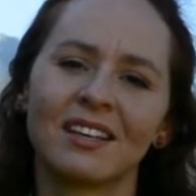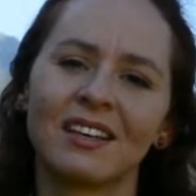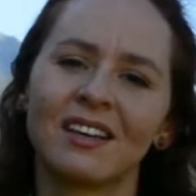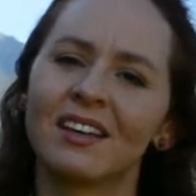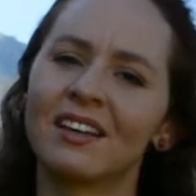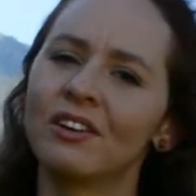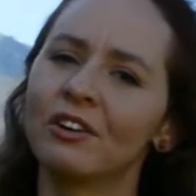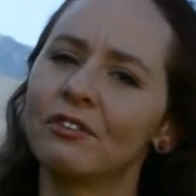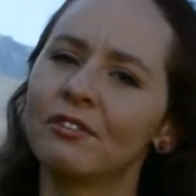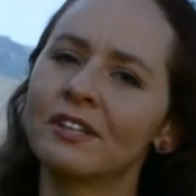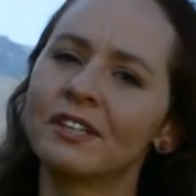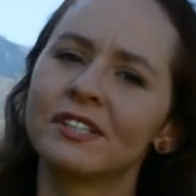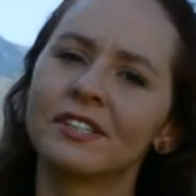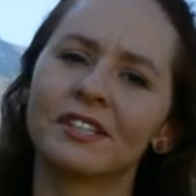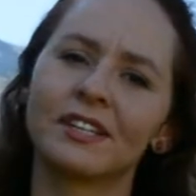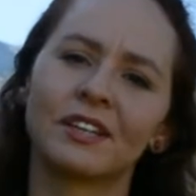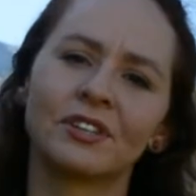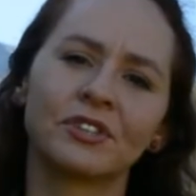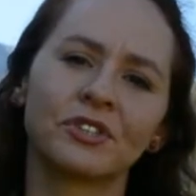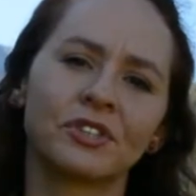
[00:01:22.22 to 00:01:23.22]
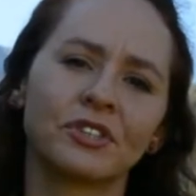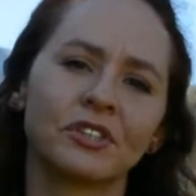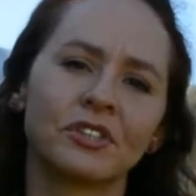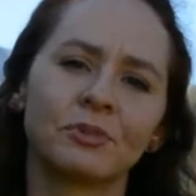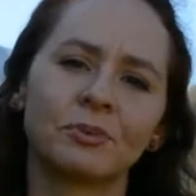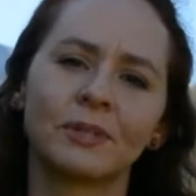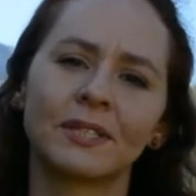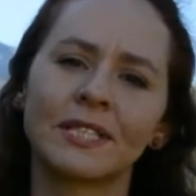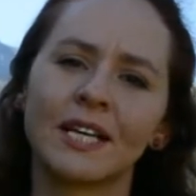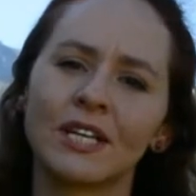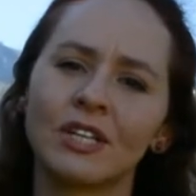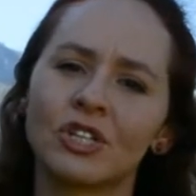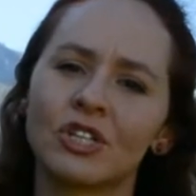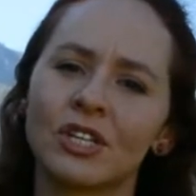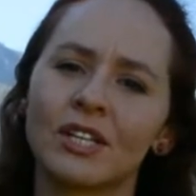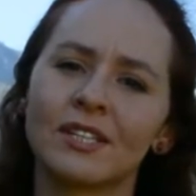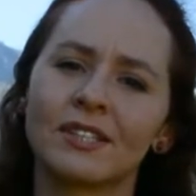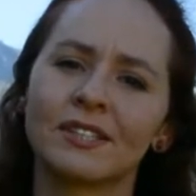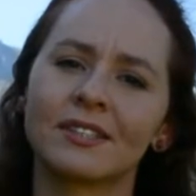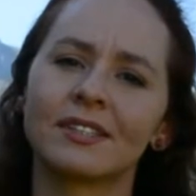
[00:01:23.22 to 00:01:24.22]
And obviously, as soon as we take
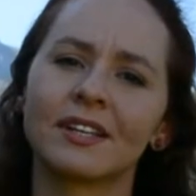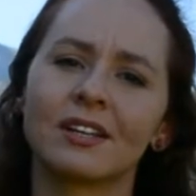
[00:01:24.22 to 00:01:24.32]
Jesus